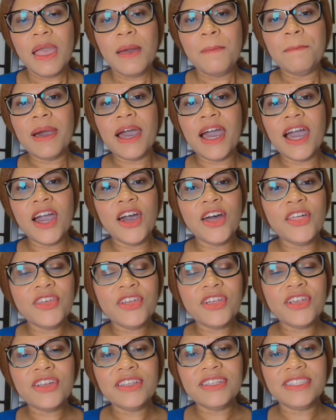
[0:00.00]
My
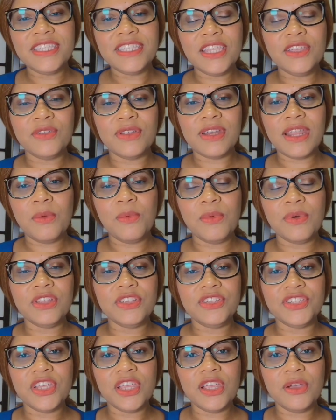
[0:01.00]
other secret I want to
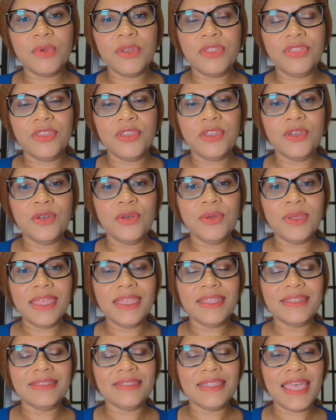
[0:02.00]
share with you
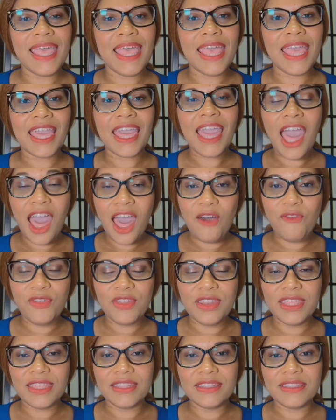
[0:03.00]
is that
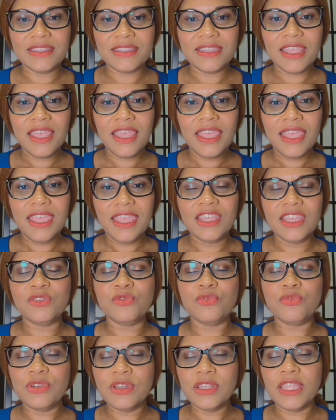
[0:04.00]
confidence is
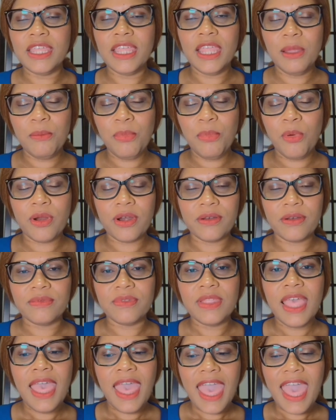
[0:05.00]
really important.
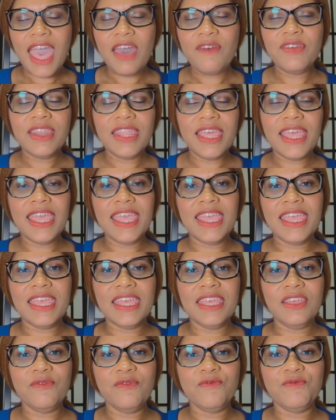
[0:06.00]
Having
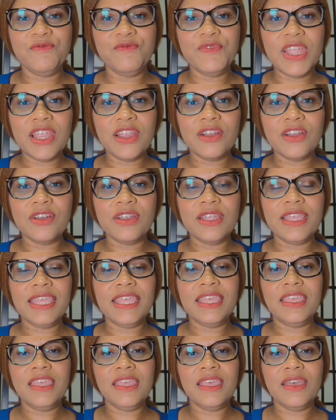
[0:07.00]
a
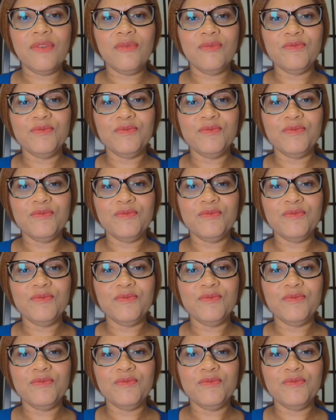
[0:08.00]
very,